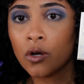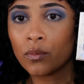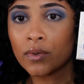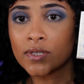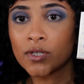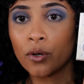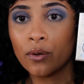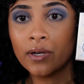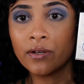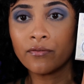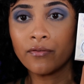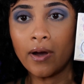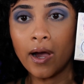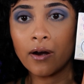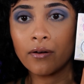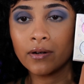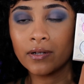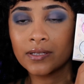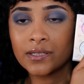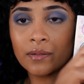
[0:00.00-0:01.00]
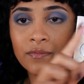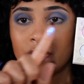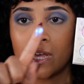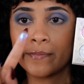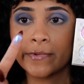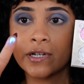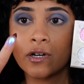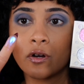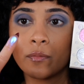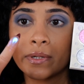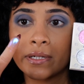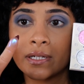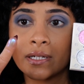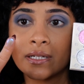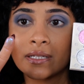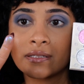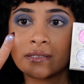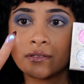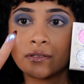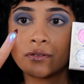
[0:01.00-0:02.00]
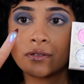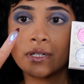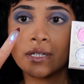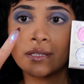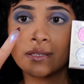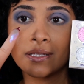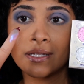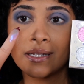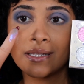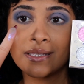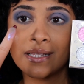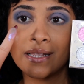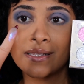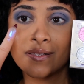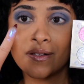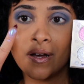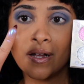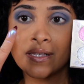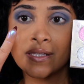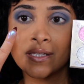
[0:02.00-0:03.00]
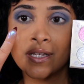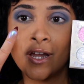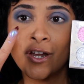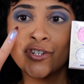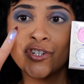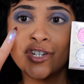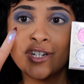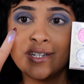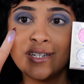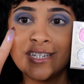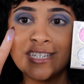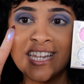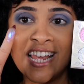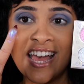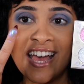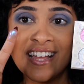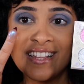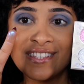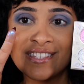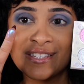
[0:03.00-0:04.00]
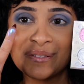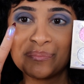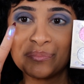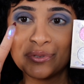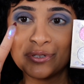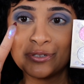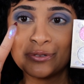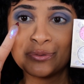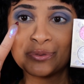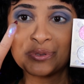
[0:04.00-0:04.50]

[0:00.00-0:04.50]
was going viral some time ago because look at this. It's got such an intense blue